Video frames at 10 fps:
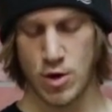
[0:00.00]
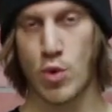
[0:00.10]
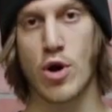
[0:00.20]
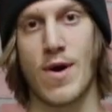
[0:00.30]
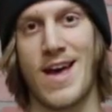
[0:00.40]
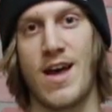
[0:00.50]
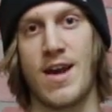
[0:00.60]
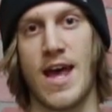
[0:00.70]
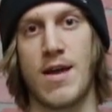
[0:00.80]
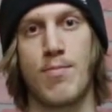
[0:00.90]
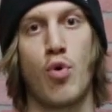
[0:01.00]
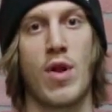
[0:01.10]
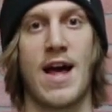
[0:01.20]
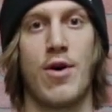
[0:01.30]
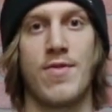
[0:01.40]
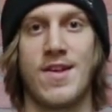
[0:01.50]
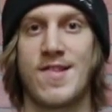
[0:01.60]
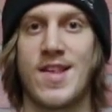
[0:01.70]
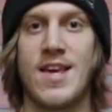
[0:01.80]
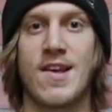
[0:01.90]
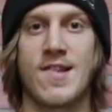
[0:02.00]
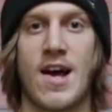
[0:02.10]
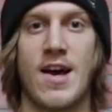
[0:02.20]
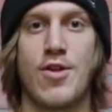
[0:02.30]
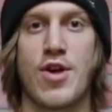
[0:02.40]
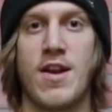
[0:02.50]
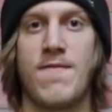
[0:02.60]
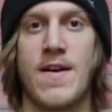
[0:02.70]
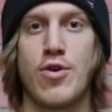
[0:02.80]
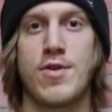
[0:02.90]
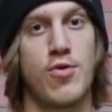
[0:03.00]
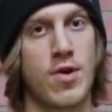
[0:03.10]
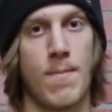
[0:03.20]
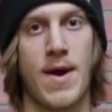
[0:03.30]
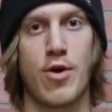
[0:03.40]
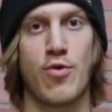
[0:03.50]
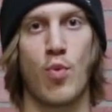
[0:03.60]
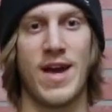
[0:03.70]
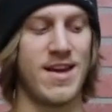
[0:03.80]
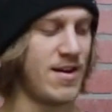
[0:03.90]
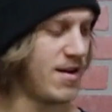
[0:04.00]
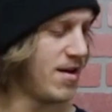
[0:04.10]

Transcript: We'll go ahead and pull out this TSI Chetty Fender to compare the weight.